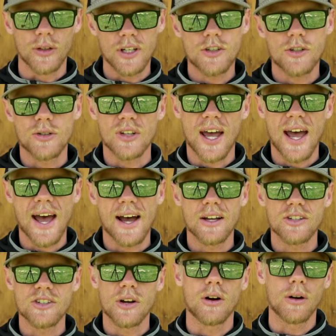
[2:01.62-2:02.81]
only issues it
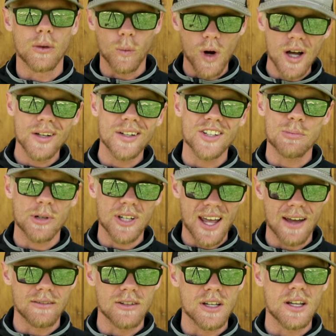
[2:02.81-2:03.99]
has are one, it's pretty
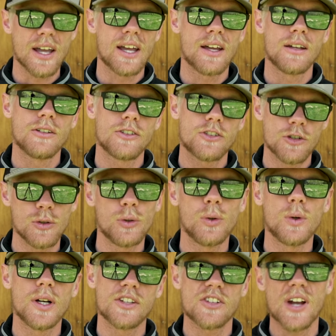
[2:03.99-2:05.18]
heavy, and two,
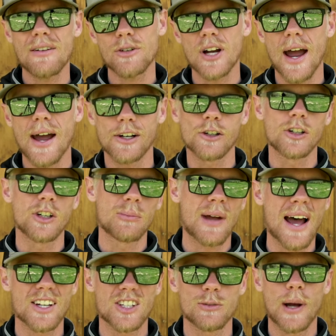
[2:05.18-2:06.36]
it's not very accurate
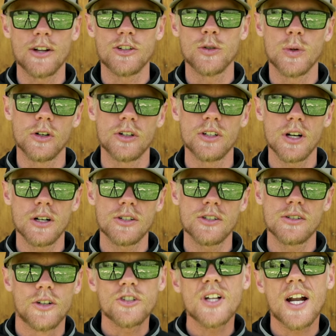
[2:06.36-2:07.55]
past about 200 yards.
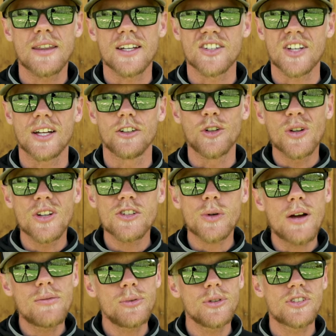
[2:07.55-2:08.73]
there's a lot of things I could do to this
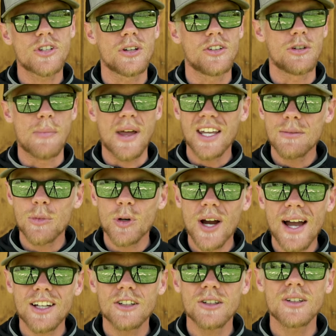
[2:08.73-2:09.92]
rifle to, to make it more
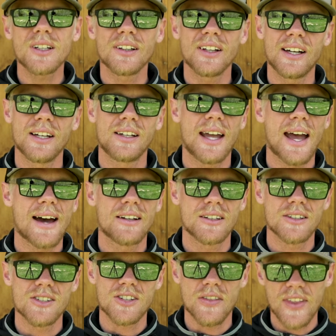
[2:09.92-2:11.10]
accurate, like adding
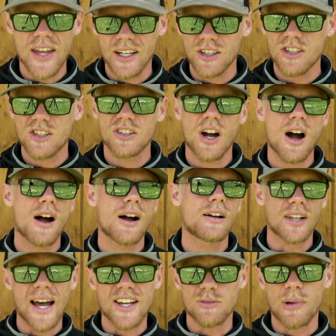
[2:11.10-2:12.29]
a synthetic stock,
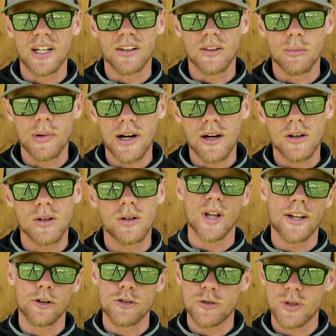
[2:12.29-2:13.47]
glass bedding the barrel,
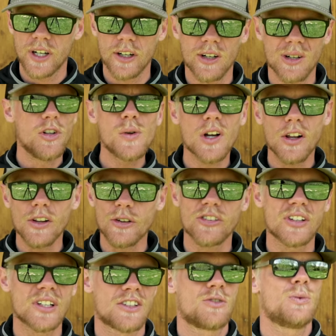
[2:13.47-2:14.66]
lighter trigger. But doing all those
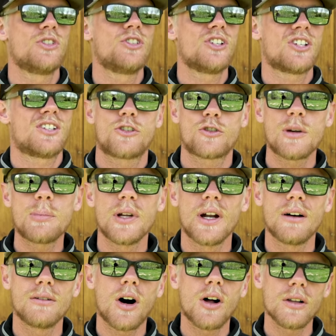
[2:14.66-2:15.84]
things would just strip it
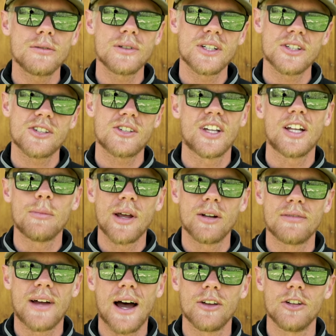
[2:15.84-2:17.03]
of all of its sentimental
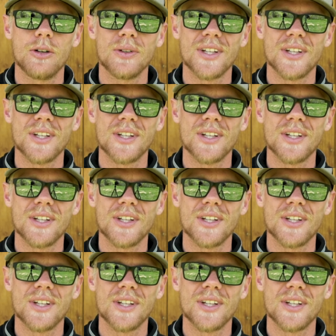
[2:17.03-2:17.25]
value,